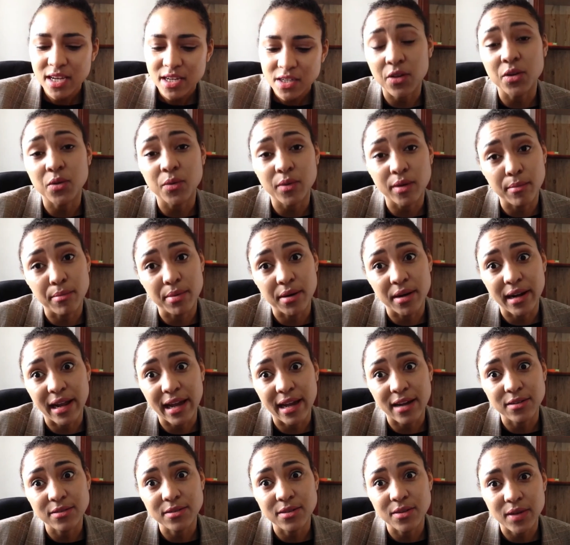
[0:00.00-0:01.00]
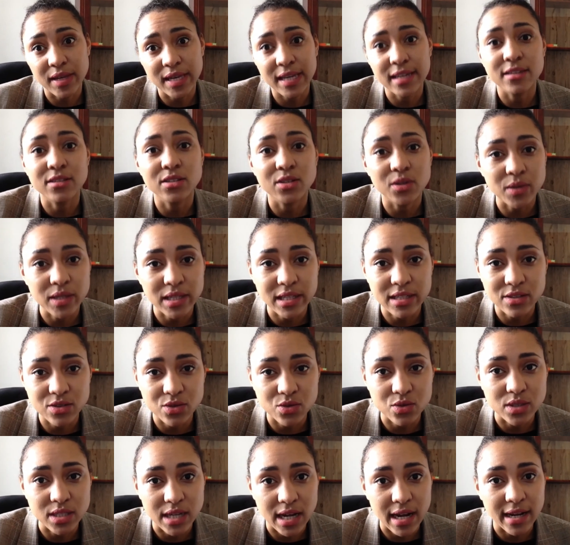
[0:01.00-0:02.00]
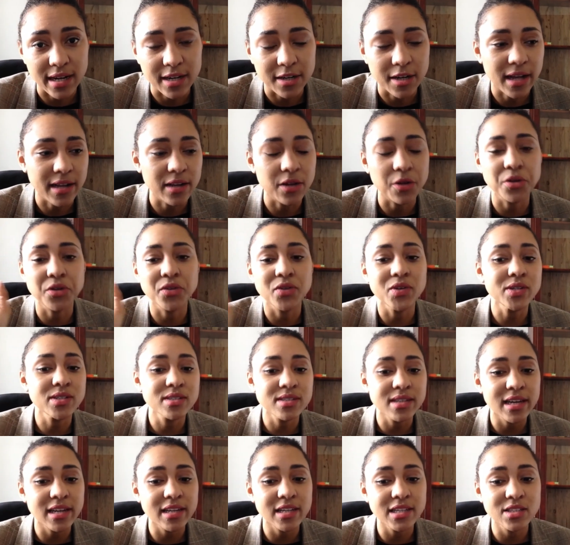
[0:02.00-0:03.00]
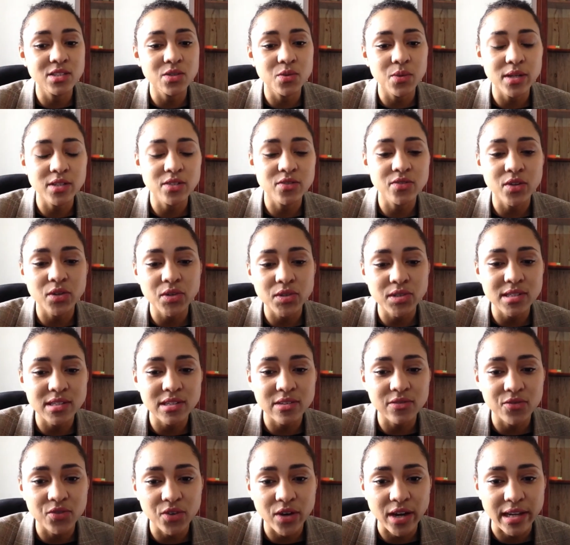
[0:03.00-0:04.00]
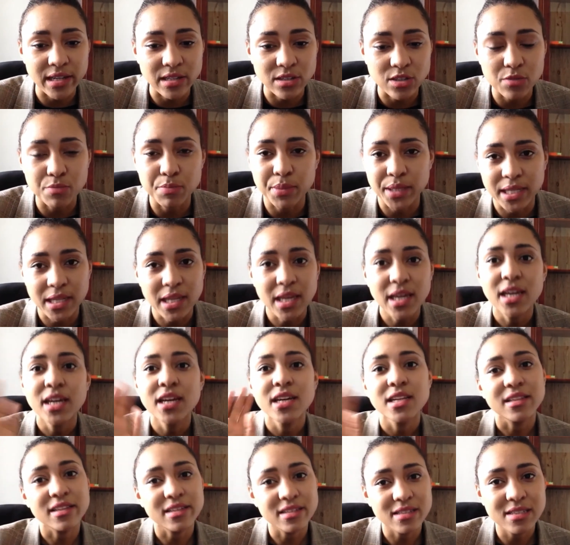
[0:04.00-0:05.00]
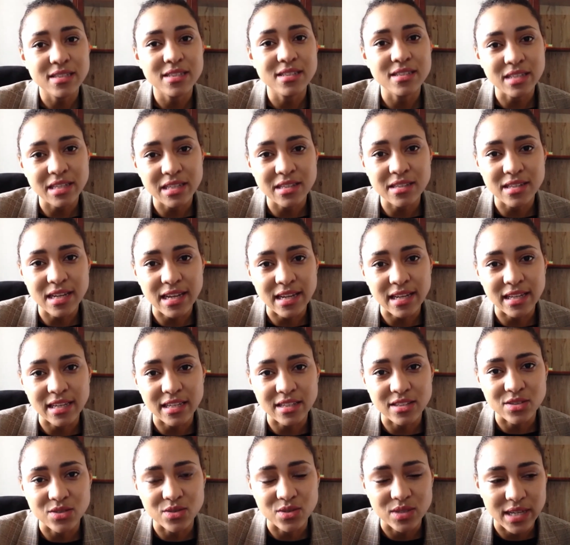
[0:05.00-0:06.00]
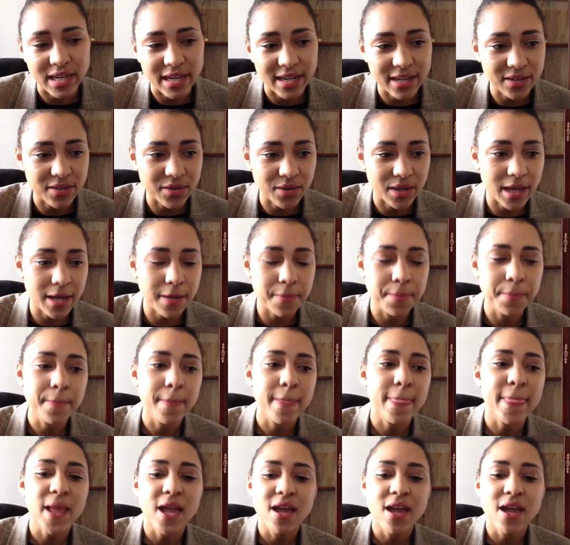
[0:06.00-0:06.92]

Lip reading: You don't want to burn out, okay? Don't get too tired. I know you're excited to watch Frozen in French, but let's not get too tired, okay?